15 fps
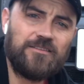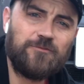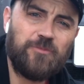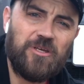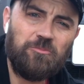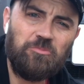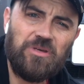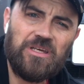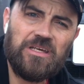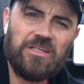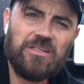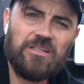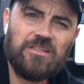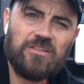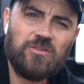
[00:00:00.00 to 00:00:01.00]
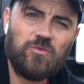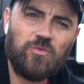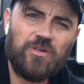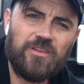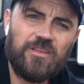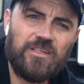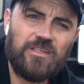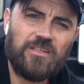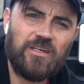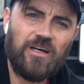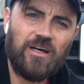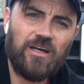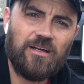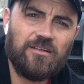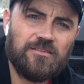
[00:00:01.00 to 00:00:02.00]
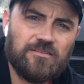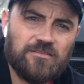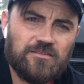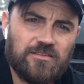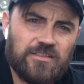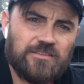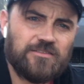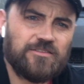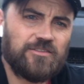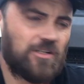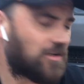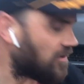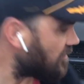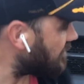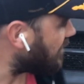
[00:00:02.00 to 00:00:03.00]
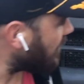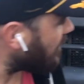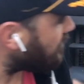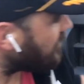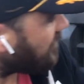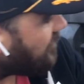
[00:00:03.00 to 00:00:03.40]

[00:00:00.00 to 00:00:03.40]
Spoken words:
has been Ben with the install tips